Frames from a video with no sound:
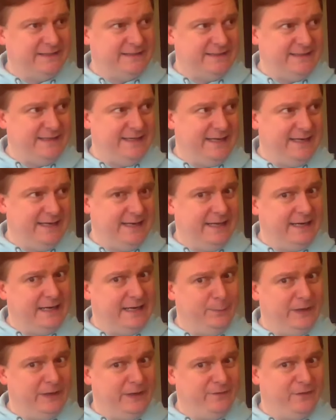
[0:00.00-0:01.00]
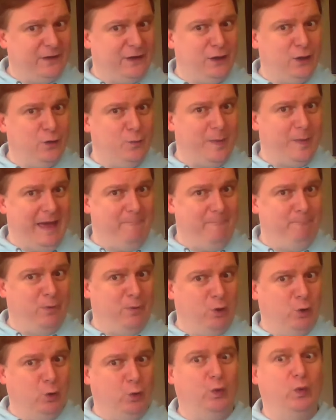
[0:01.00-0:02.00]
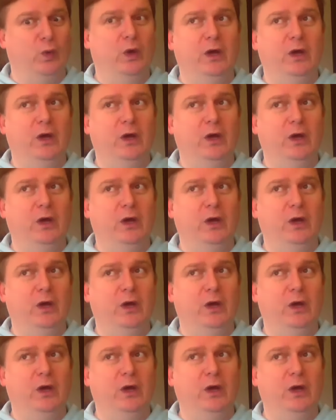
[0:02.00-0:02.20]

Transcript: see a little bit of the new bamboo.